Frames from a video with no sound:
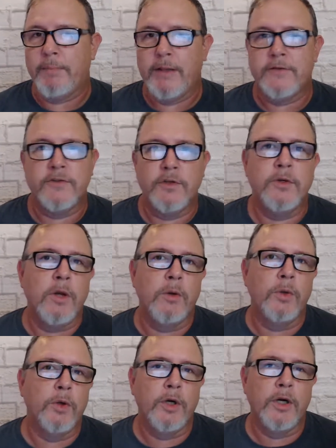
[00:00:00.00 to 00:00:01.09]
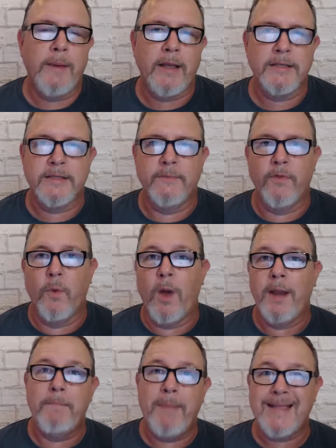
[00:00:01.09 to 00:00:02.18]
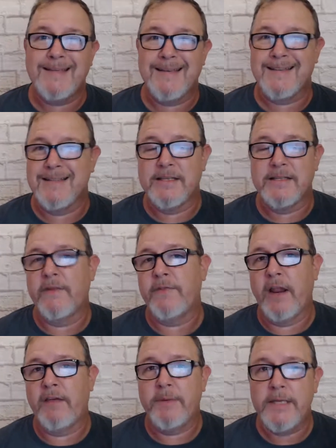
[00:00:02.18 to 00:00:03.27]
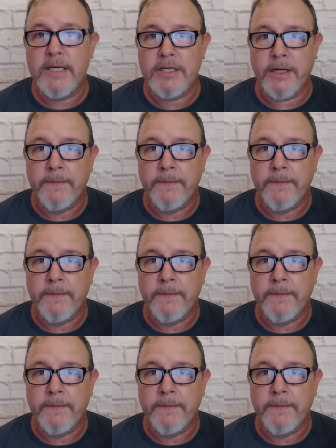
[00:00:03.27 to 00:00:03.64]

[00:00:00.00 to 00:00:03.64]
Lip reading: places you can go learn about some of the wine basics and the stuff that I've been teaching.